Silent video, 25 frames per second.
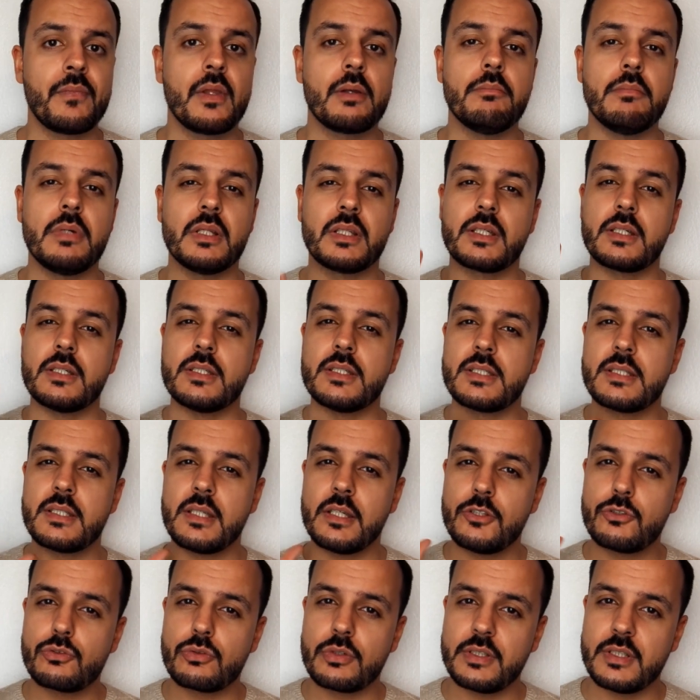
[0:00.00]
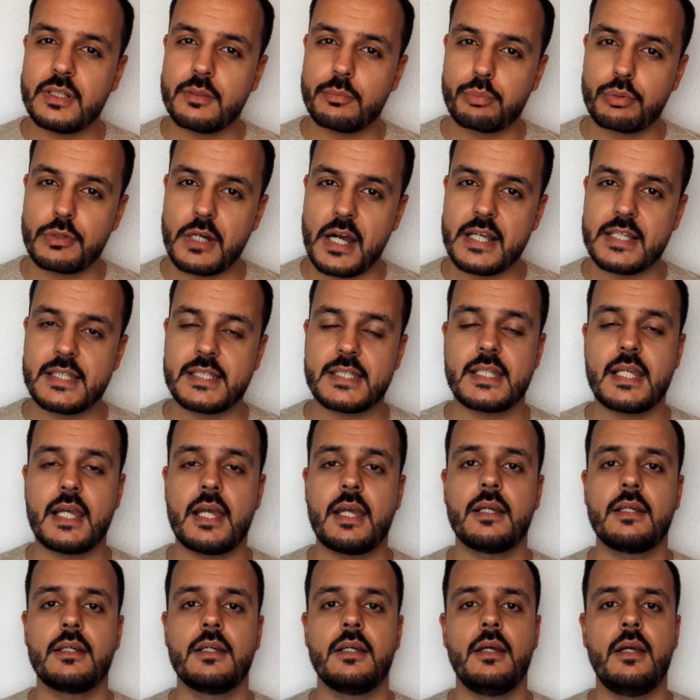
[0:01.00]
But considering the price
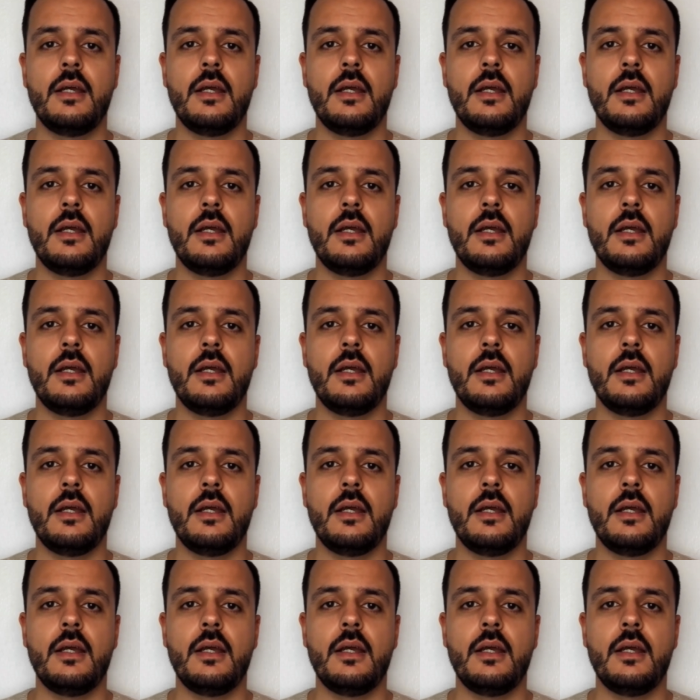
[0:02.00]
tag,